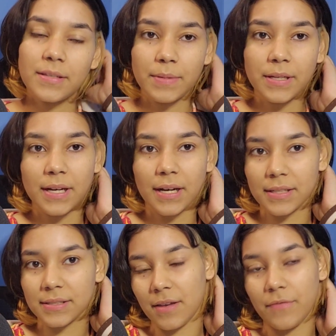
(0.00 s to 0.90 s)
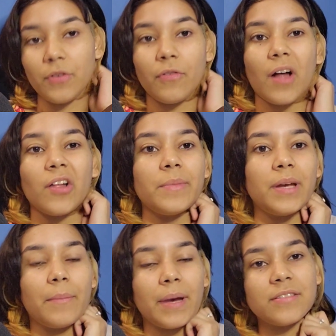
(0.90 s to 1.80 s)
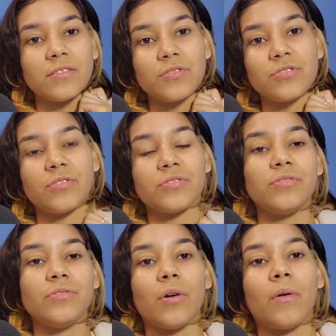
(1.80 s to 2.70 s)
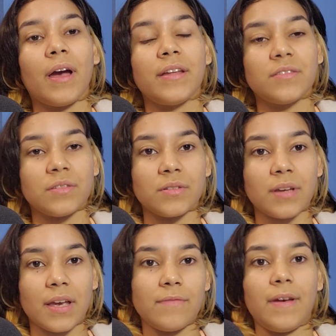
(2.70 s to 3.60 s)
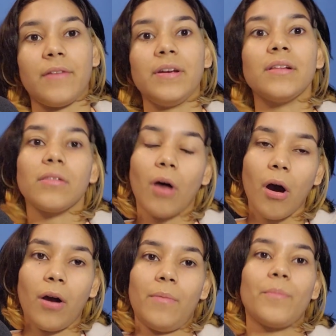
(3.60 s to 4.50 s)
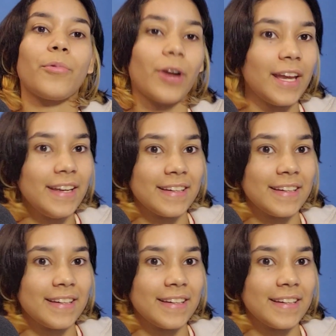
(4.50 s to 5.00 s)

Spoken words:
because if you follow me on my socials, you know I took a very long break.